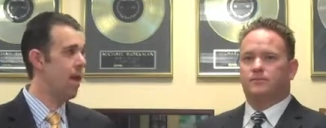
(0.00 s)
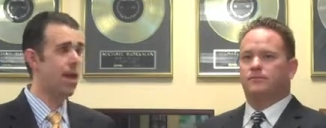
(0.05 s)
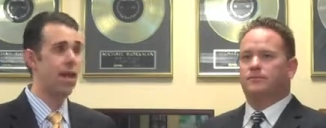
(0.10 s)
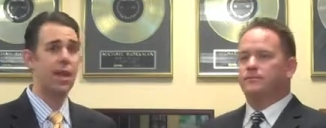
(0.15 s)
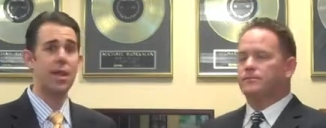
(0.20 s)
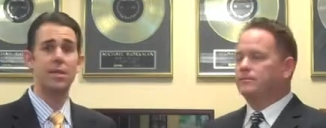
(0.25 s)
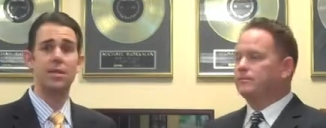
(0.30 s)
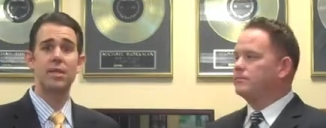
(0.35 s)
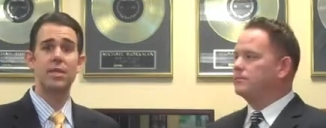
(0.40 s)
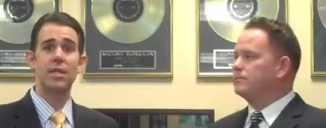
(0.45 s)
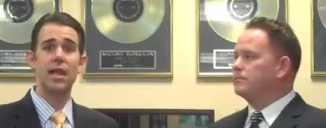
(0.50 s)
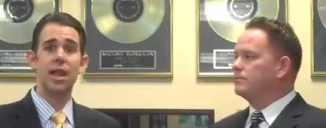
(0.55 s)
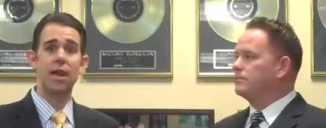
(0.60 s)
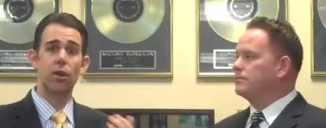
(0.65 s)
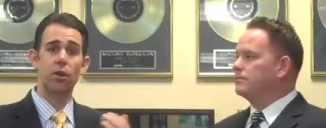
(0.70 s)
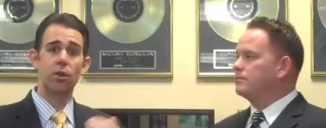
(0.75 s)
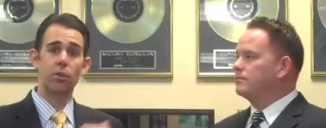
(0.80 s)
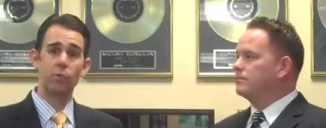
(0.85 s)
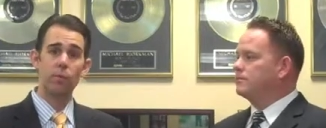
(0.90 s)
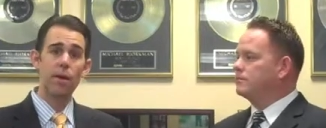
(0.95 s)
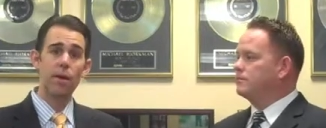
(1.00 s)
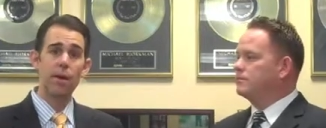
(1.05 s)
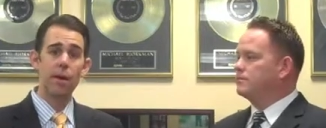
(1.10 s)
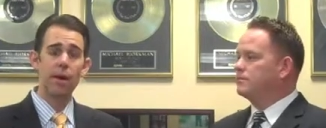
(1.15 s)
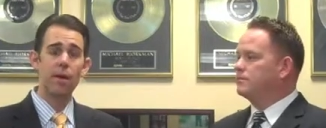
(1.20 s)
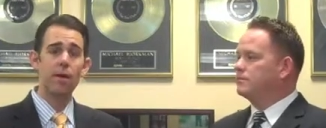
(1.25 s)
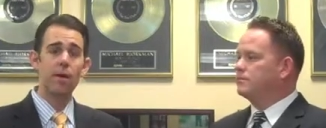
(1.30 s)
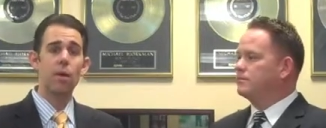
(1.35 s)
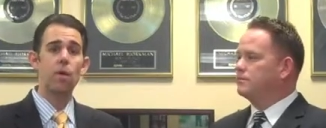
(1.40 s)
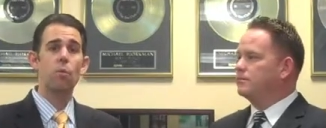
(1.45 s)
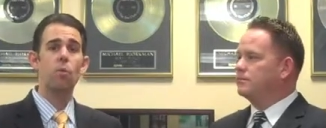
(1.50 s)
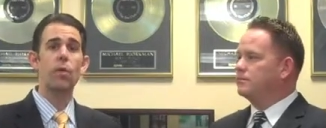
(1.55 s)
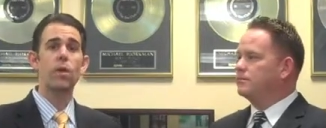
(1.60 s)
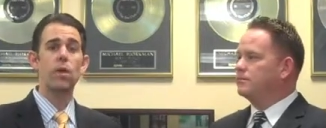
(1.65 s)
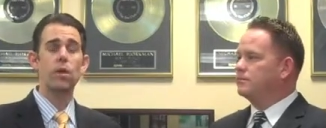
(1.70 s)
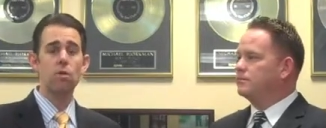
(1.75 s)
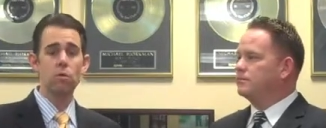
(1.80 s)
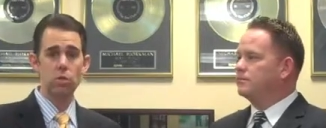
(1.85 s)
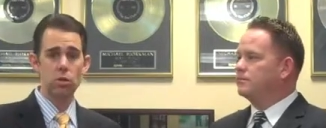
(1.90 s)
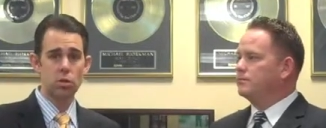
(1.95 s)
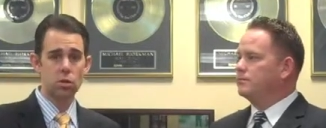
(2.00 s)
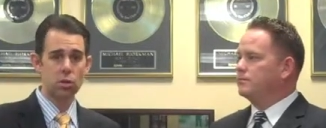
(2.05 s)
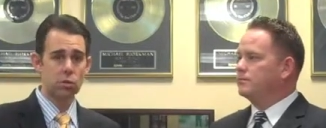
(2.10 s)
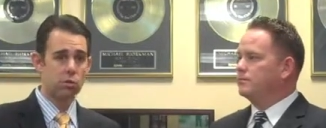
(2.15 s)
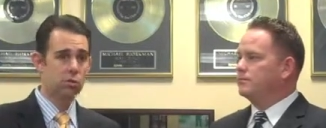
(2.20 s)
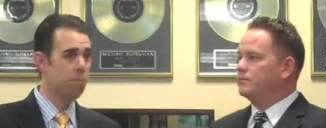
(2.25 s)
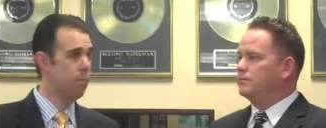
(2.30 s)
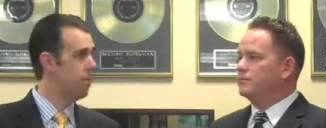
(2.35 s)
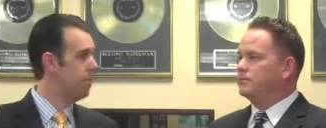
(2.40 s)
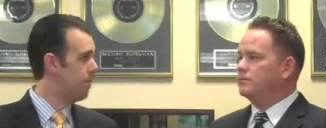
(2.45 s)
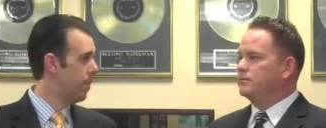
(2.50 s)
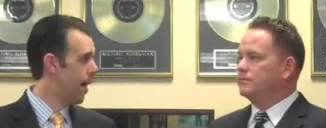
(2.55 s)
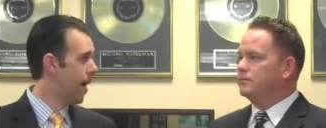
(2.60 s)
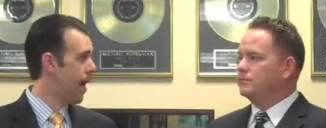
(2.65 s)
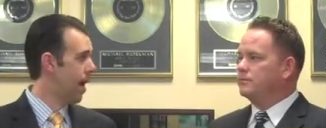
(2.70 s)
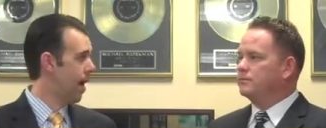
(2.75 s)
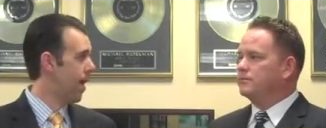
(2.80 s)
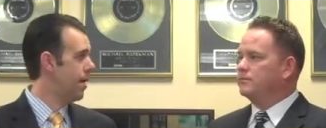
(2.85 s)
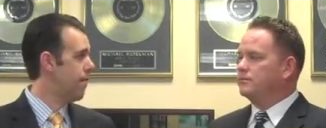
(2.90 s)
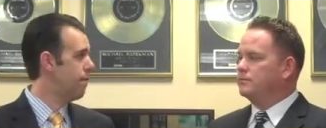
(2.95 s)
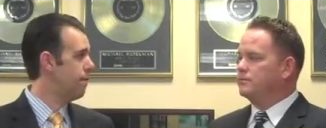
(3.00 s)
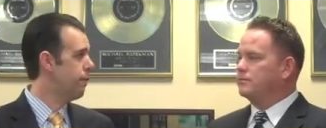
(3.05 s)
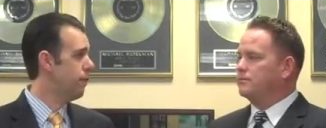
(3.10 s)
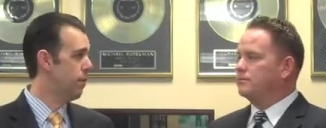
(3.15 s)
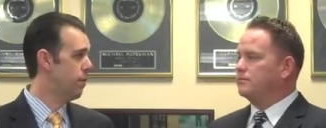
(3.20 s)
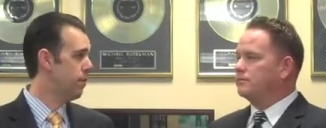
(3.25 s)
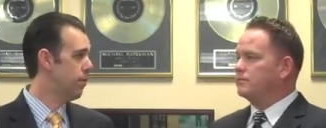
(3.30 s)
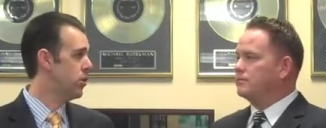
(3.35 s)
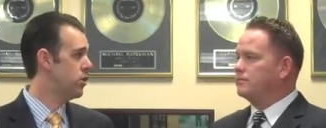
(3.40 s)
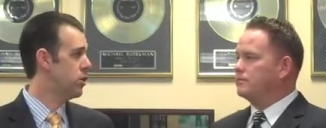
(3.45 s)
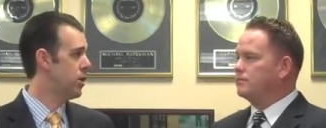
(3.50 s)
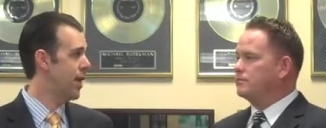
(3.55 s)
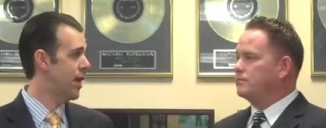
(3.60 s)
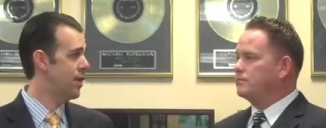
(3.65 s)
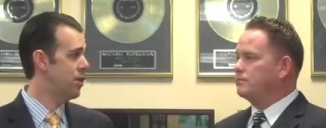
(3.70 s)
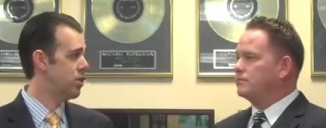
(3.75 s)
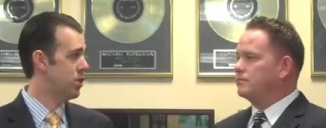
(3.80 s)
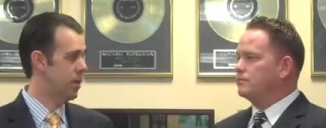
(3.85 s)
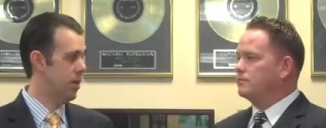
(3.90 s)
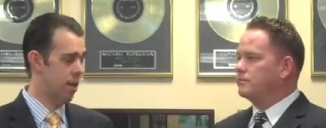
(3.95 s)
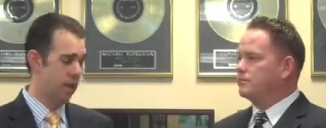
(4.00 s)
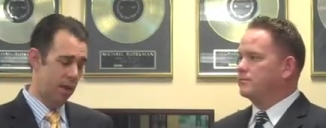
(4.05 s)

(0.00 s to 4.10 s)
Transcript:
Speaker 1: In Santa Clarita, we used to buy for appreciation.